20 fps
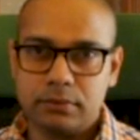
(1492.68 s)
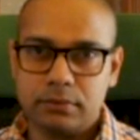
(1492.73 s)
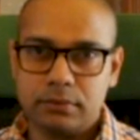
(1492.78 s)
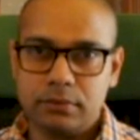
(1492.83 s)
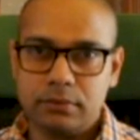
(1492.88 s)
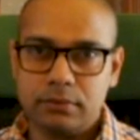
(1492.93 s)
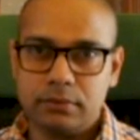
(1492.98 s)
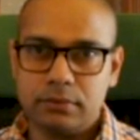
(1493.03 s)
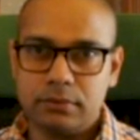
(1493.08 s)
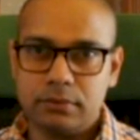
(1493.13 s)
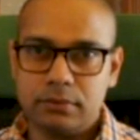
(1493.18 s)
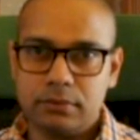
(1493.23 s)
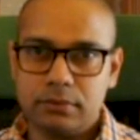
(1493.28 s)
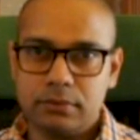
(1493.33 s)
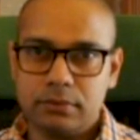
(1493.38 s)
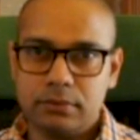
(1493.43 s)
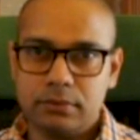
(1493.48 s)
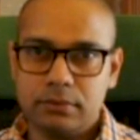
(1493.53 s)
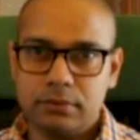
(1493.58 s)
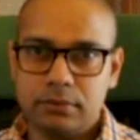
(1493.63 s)

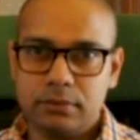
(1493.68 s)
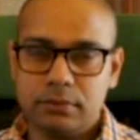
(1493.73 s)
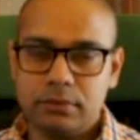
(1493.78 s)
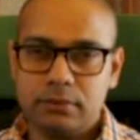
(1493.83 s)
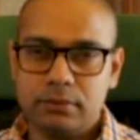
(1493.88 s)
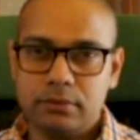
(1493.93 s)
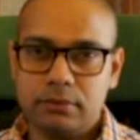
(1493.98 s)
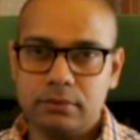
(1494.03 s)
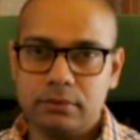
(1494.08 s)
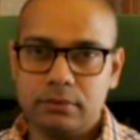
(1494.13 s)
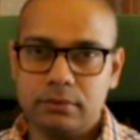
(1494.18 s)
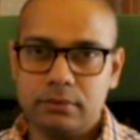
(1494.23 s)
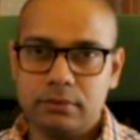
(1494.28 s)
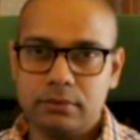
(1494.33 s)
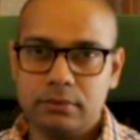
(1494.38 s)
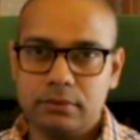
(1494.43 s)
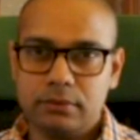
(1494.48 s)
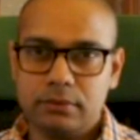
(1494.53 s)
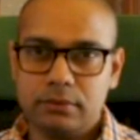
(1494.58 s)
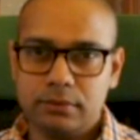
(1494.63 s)

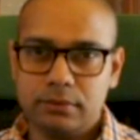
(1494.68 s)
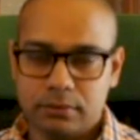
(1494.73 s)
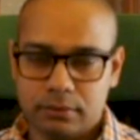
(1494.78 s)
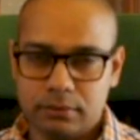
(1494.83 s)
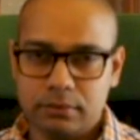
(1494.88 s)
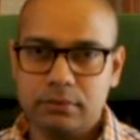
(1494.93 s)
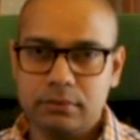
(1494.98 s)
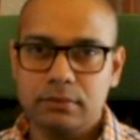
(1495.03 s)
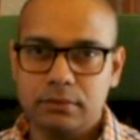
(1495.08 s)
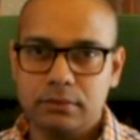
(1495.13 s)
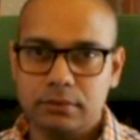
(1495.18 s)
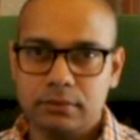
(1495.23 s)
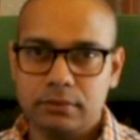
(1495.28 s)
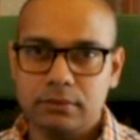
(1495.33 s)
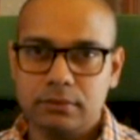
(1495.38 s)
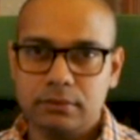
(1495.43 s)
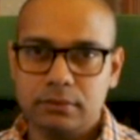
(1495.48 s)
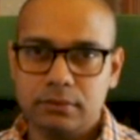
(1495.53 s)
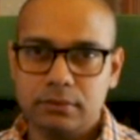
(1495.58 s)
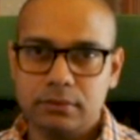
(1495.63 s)

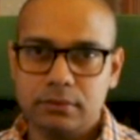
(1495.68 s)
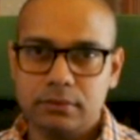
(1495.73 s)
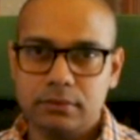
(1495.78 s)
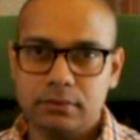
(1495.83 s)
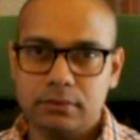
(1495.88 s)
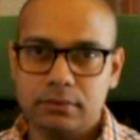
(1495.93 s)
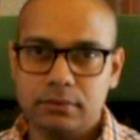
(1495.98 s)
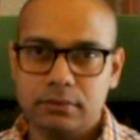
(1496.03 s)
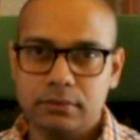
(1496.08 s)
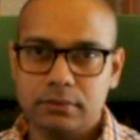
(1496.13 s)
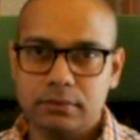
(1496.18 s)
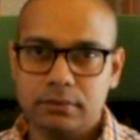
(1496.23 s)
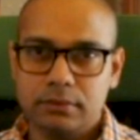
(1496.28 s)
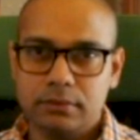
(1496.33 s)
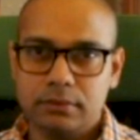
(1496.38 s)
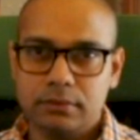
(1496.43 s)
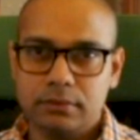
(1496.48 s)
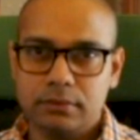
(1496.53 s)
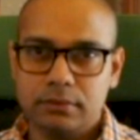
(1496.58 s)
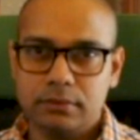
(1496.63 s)

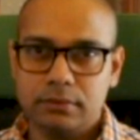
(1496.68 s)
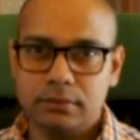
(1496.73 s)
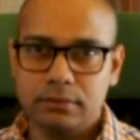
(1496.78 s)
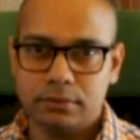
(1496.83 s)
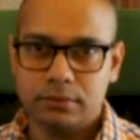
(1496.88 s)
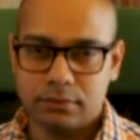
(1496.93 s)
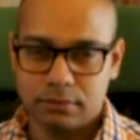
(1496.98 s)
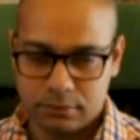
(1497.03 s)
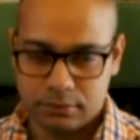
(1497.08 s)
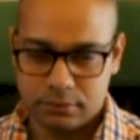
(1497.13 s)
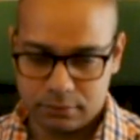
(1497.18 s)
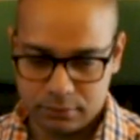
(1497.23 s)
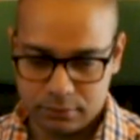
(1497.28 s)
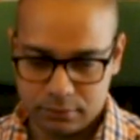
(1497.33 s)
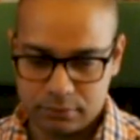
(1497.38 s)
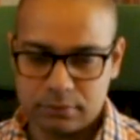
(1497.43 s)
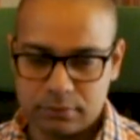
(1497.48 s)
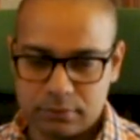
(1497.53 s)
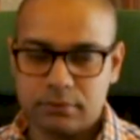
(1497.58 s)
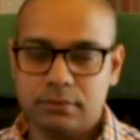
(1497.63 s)

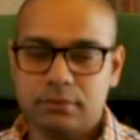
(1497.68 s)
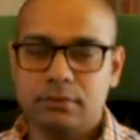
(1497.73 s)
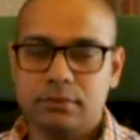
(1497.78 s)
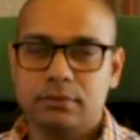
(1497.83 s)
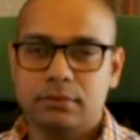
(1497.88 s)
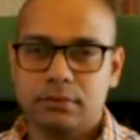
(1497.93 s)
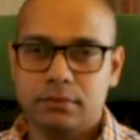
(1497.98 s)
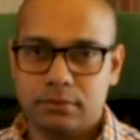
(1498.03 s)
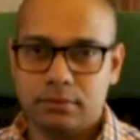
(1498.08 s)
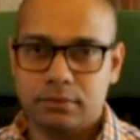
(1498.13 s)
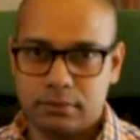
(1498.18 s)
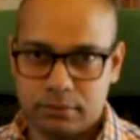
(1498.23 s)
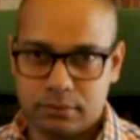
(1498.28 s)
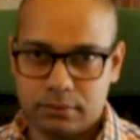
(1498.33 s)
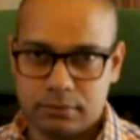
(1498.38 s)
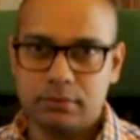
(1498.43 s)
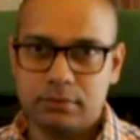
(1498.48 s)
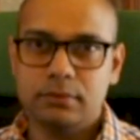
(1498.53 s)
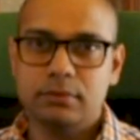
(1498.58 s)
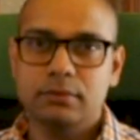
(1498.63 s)

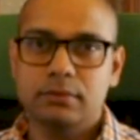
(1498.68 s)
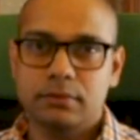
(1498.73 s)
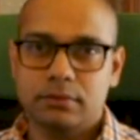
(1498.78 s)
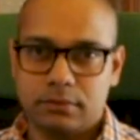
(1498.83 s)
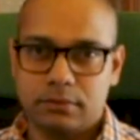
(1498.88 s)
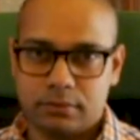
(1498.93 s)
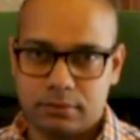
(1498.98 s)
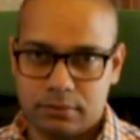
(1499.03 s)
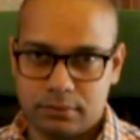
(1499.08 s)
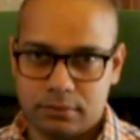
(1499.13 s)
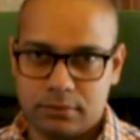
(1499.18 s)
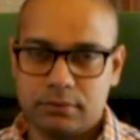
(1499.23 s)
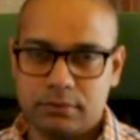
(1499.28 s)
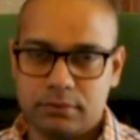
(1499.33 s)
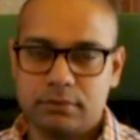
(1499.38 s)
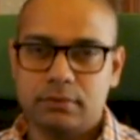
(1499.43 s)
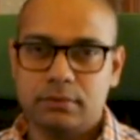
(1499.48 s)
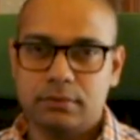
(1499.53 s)
This person isn't speaking.